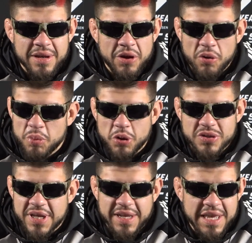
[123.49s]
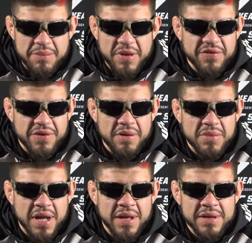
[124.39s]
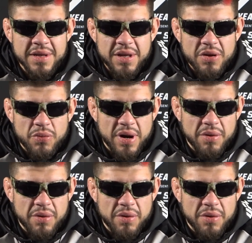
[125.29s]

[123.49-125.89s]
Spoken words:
no booze gonna keep me from what